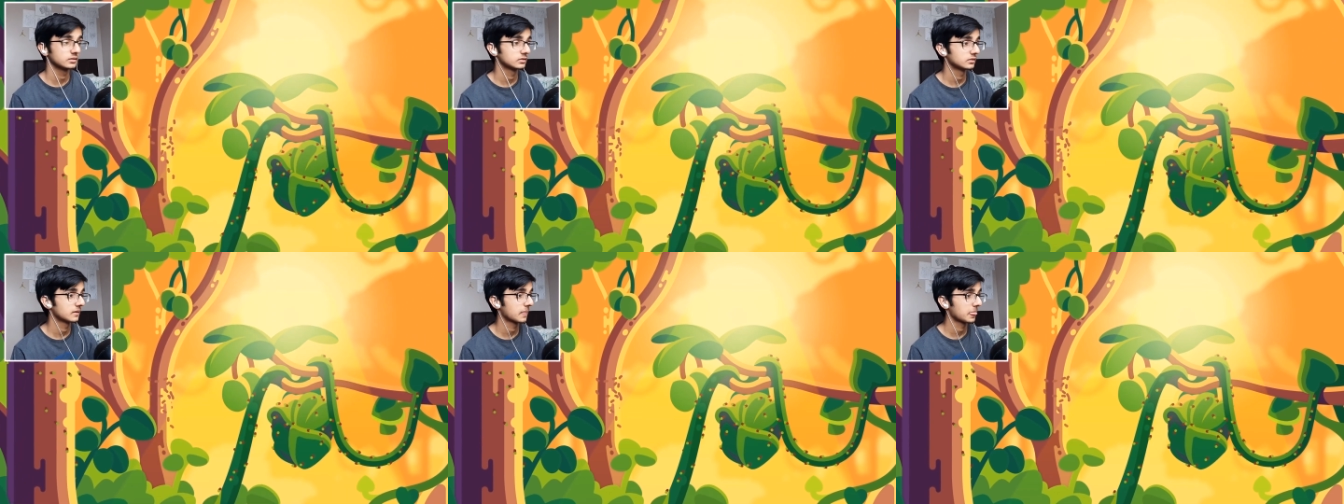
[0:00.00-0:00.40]

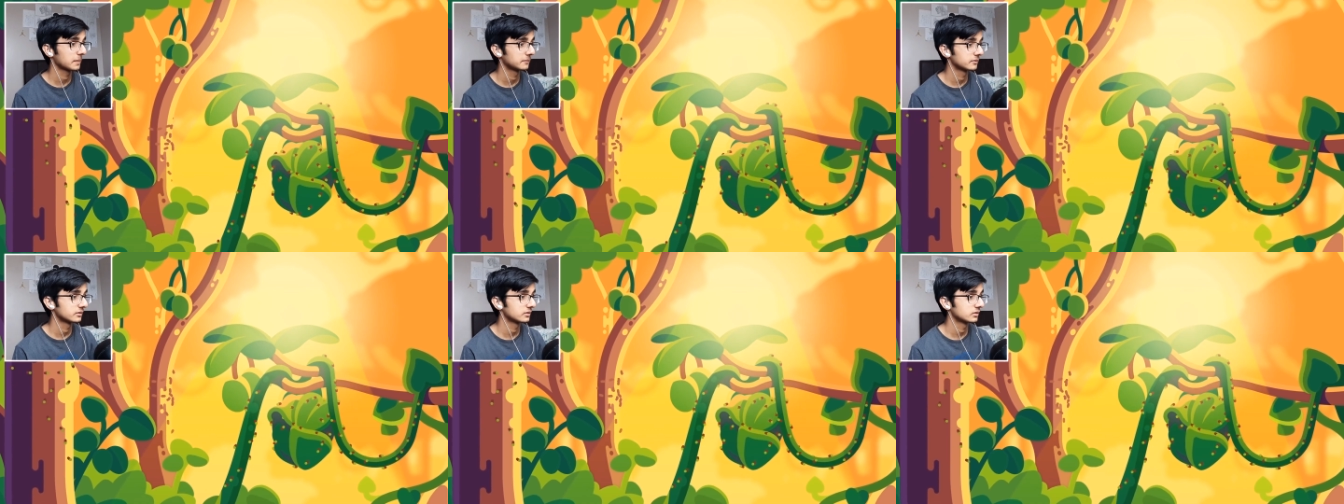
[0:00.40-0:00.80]
and
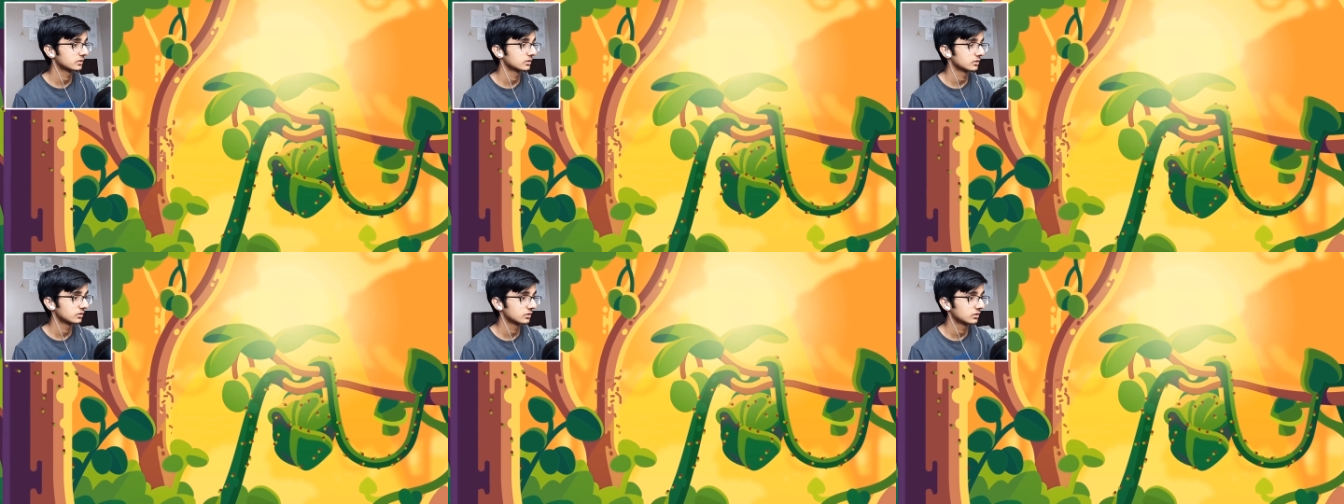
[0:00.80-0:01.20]
beneficial
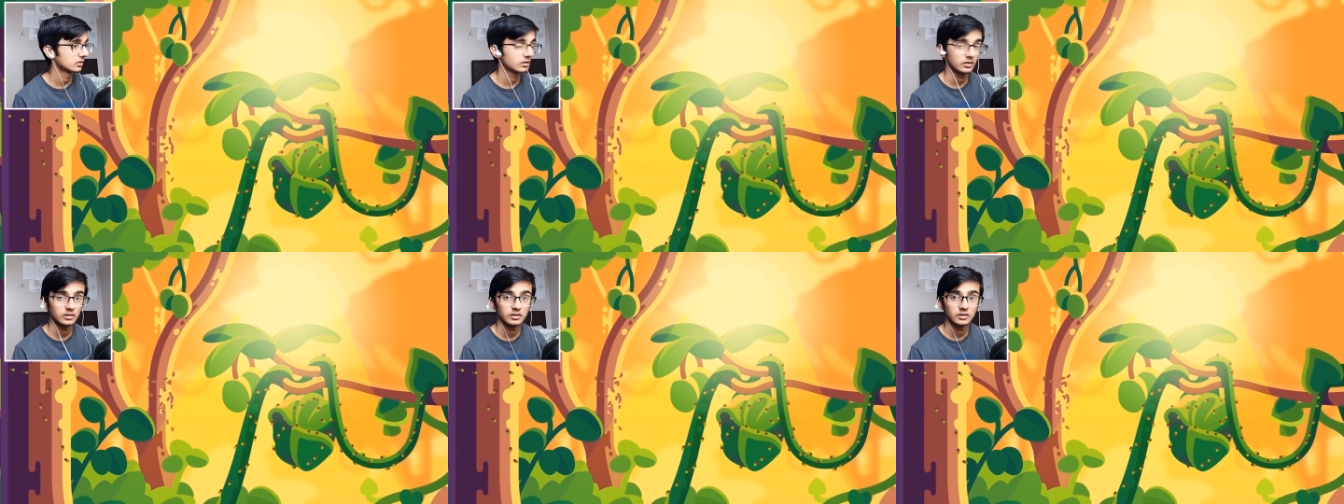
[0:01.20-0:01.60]

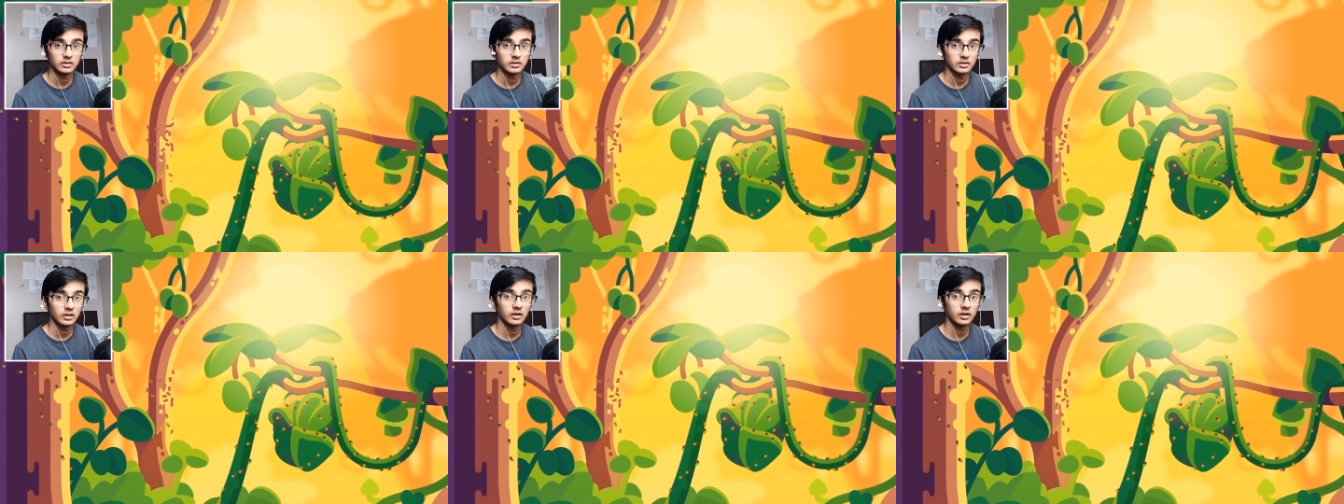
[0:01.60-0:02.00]
relationships with
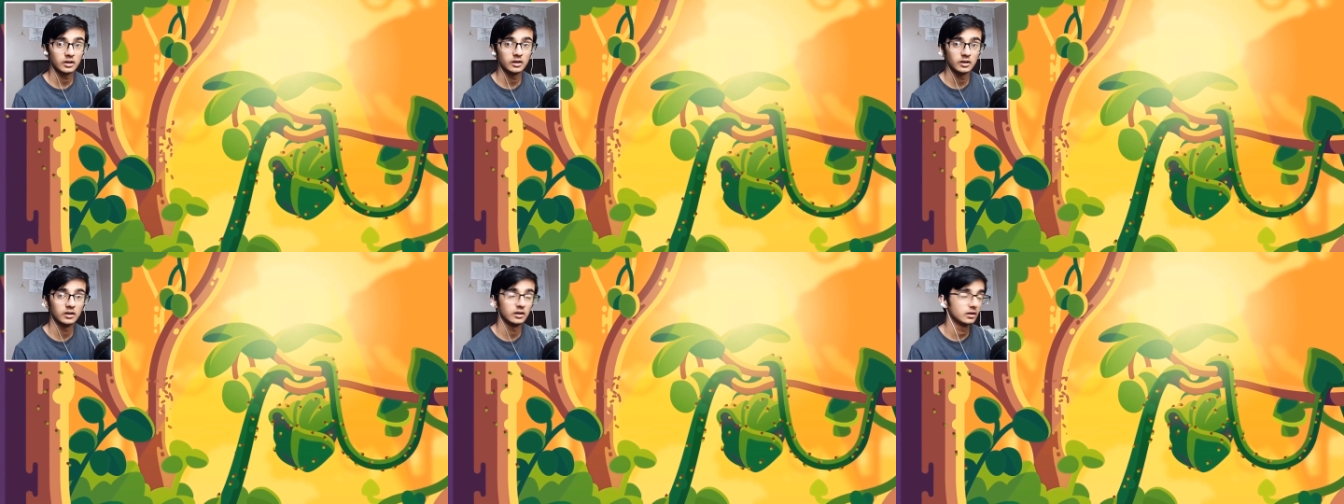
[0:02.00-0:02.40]
their
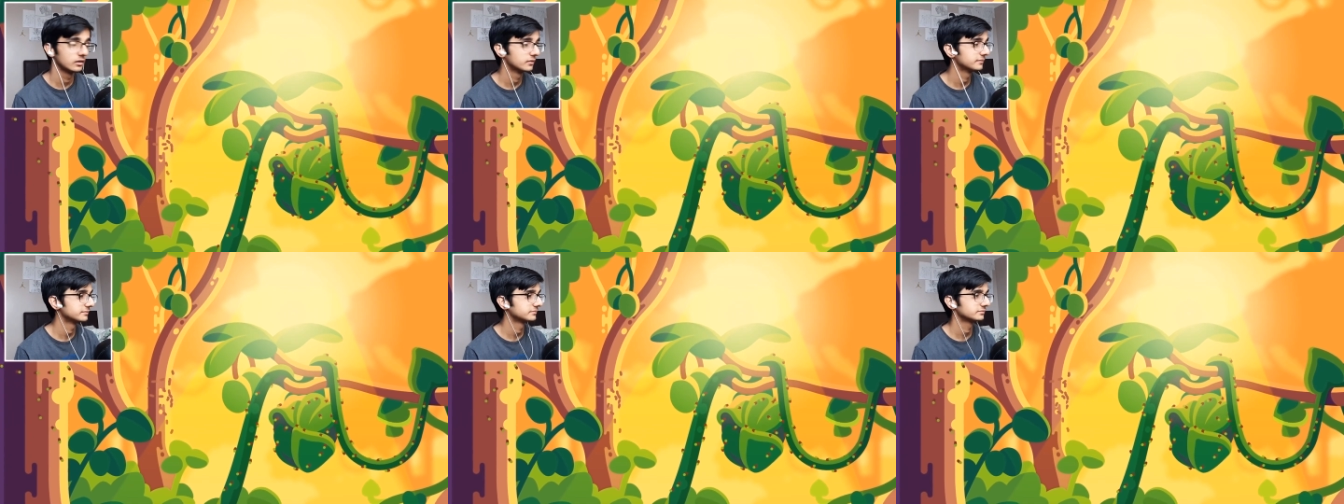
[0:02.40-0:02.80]
hosts,
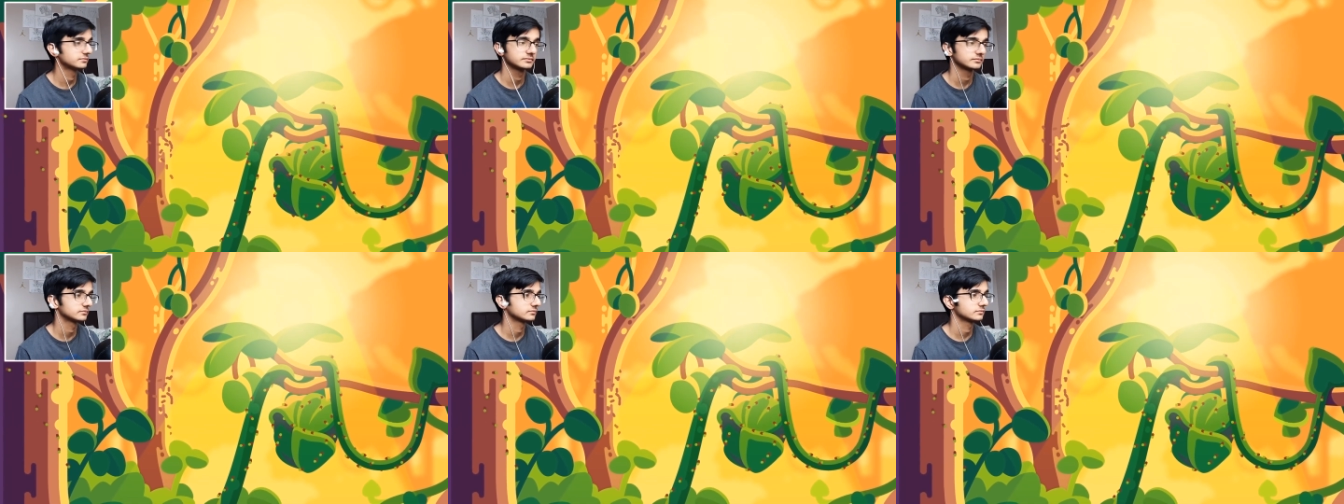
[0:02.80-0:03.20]

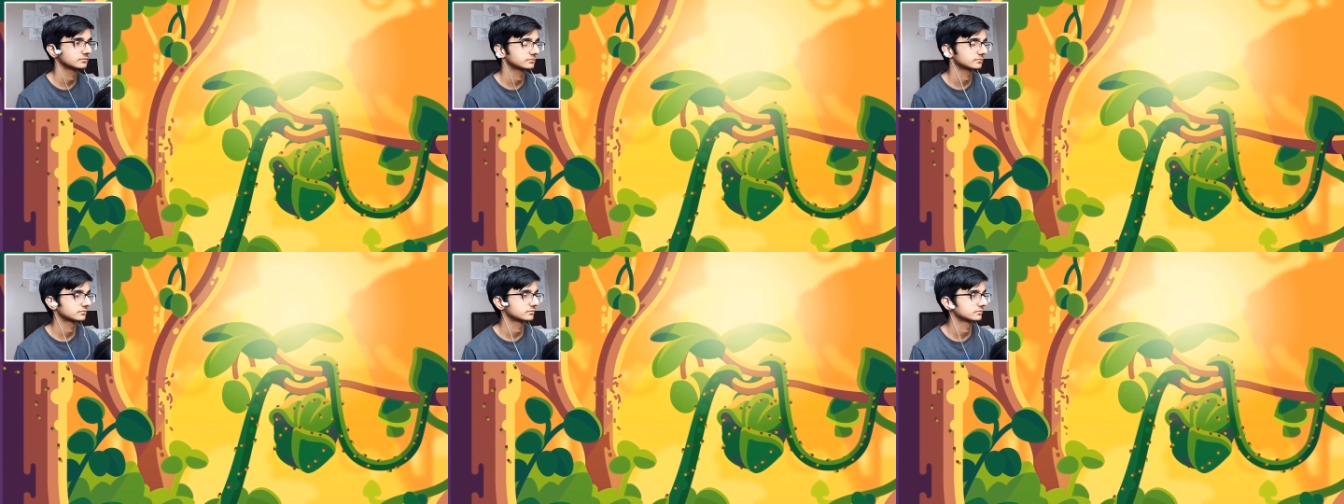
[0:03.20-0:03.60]
shrubs, and
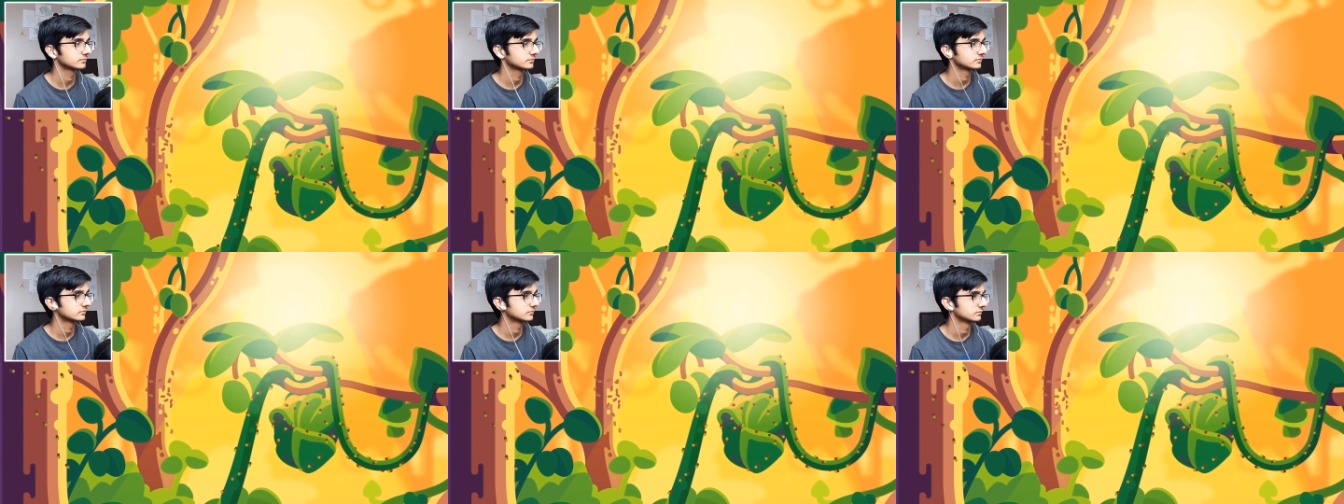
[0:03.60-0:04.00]
trees.